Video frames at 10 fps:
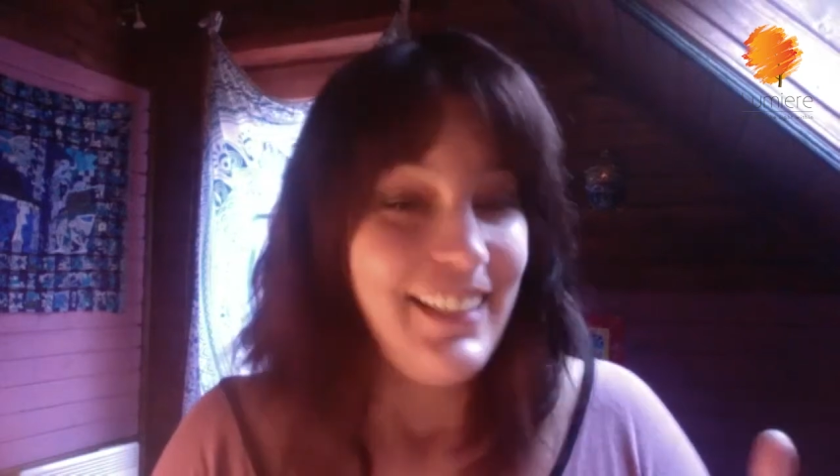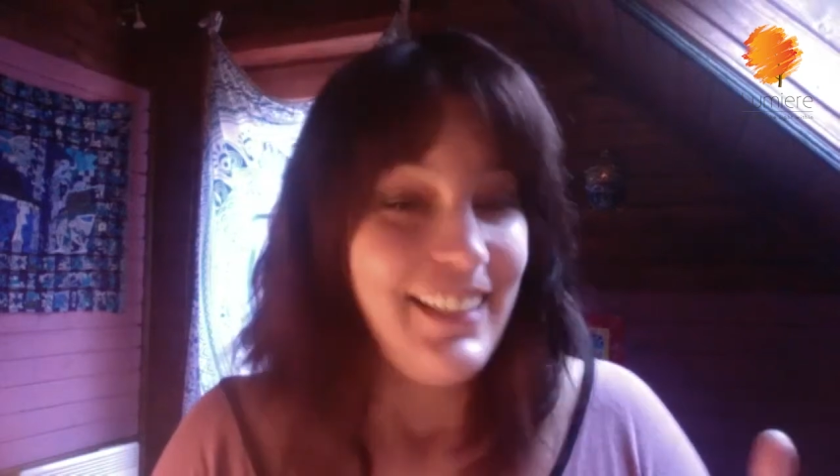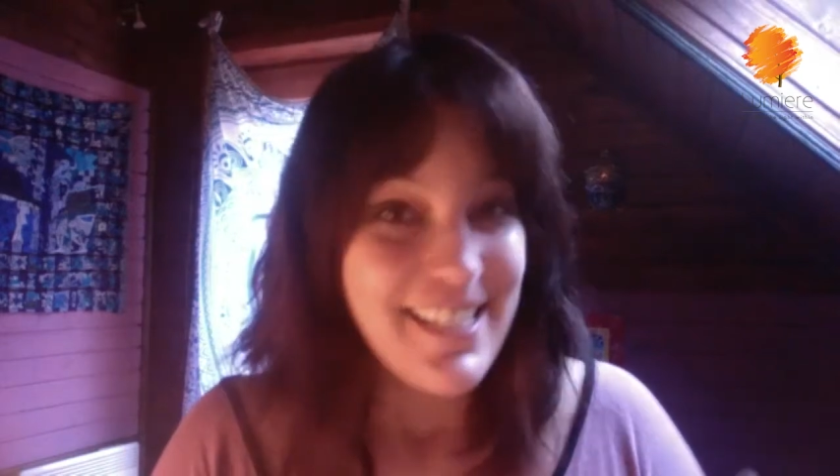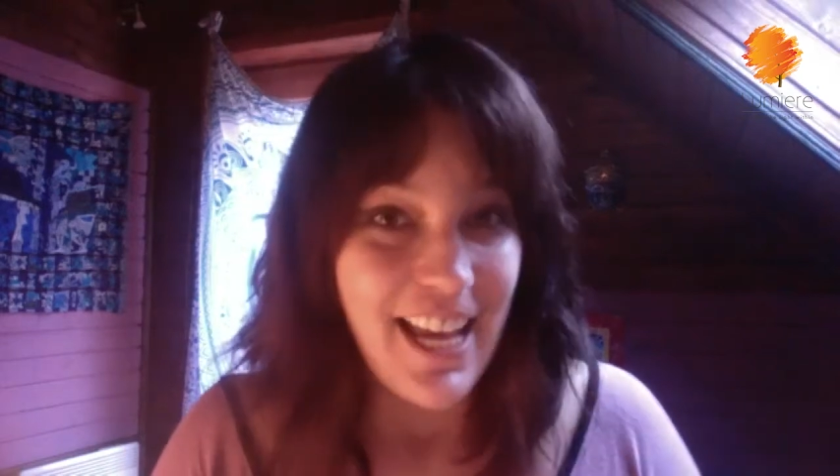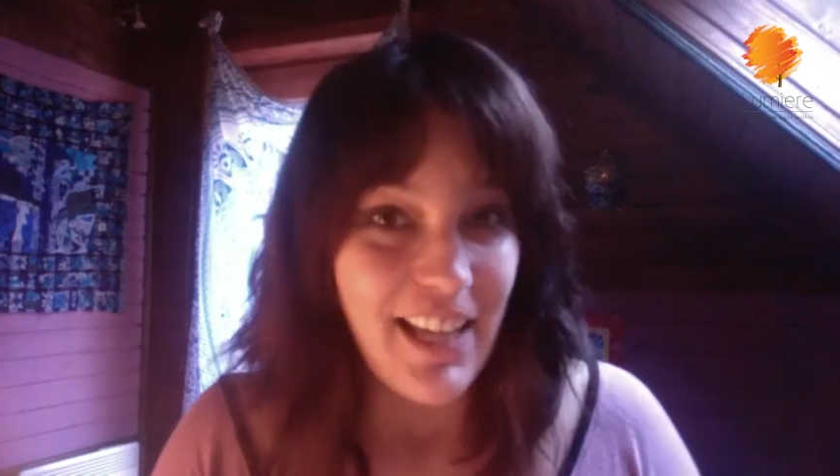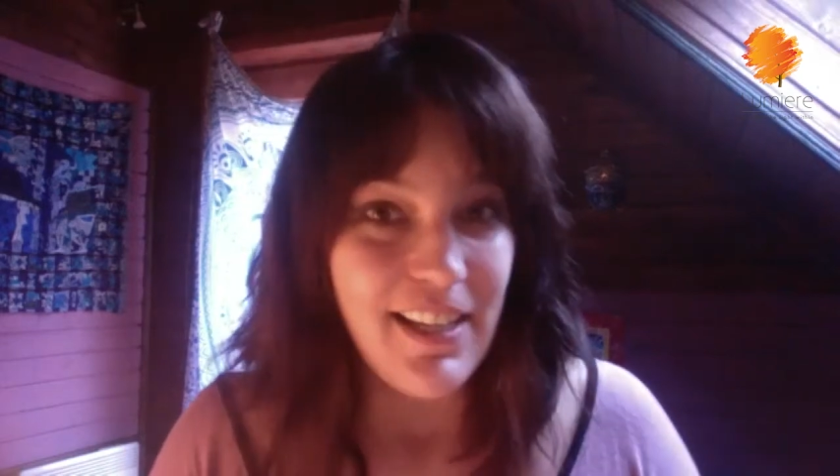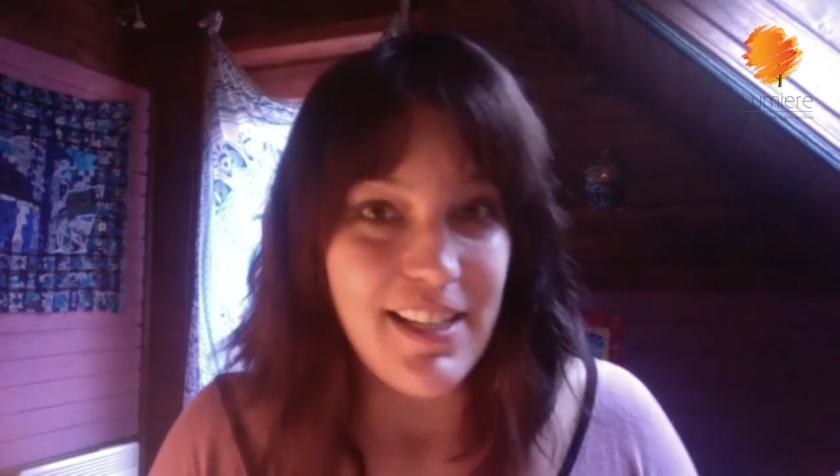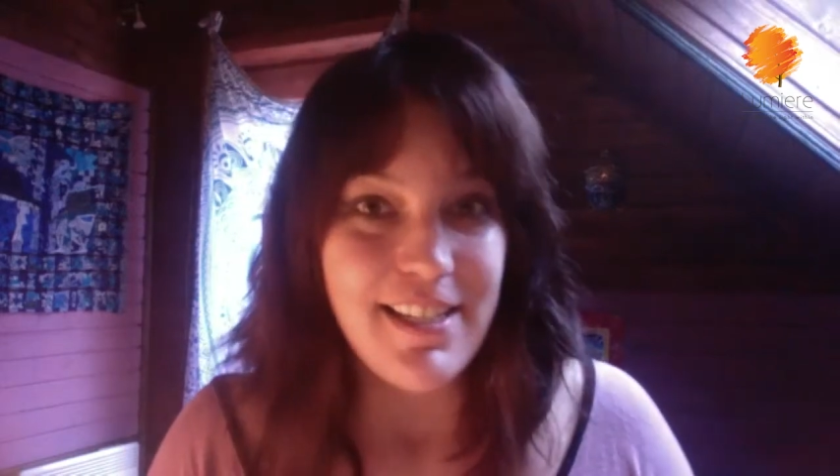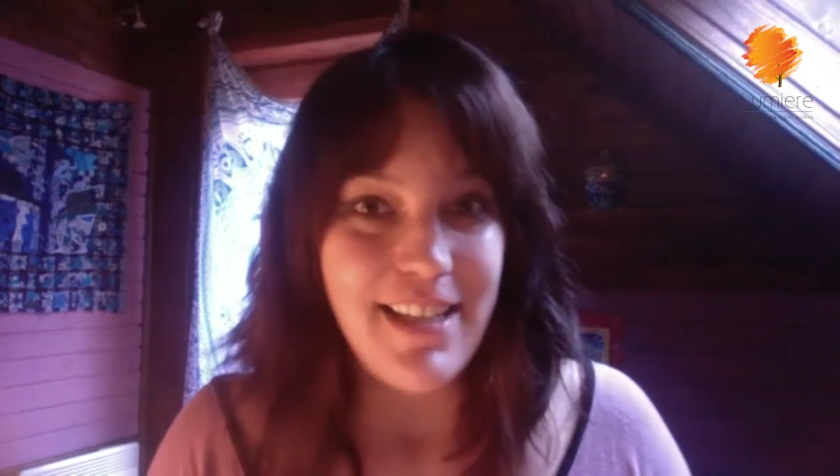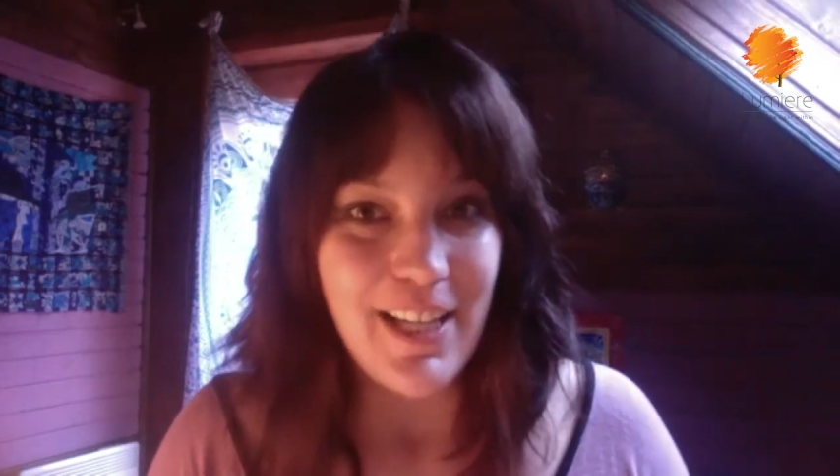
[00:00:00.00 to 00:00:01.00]
The
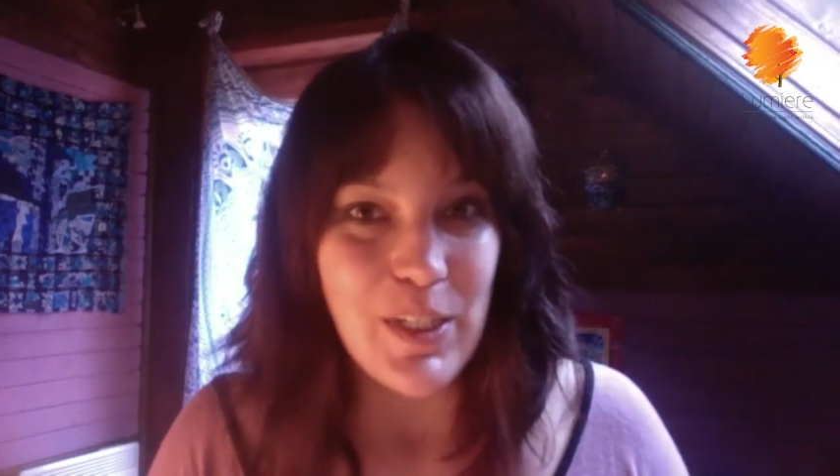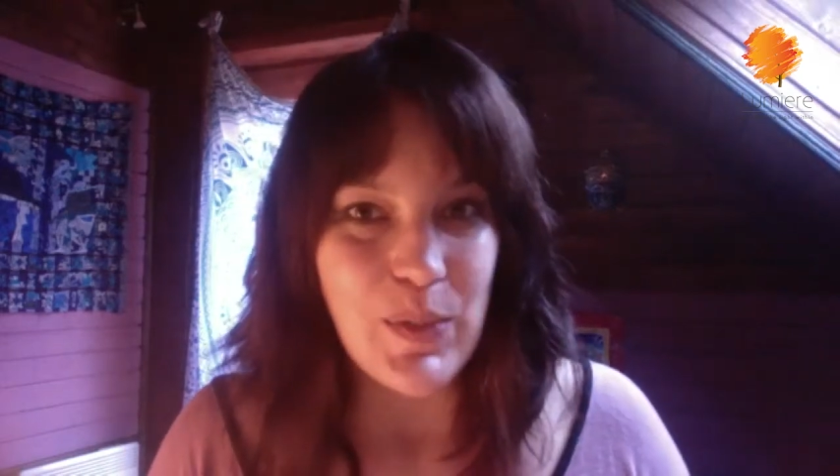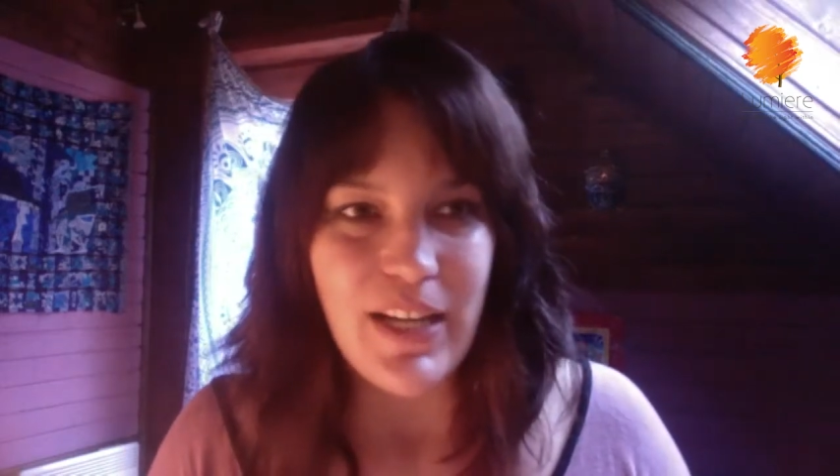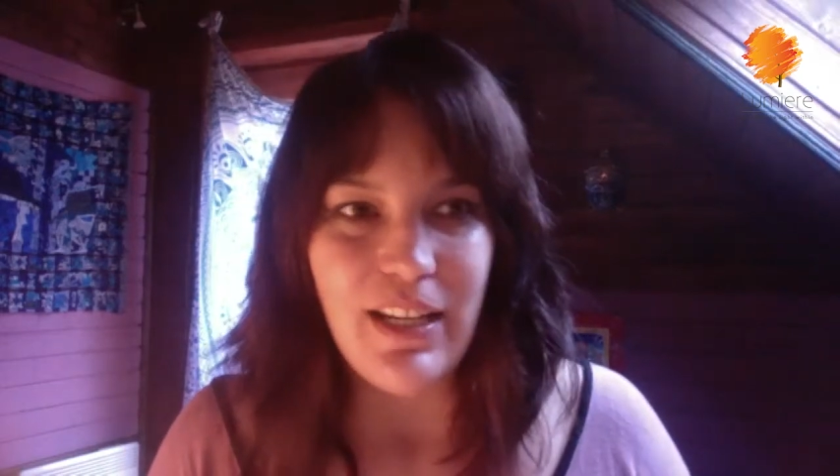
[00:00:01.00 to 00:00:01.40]
second, sex, right?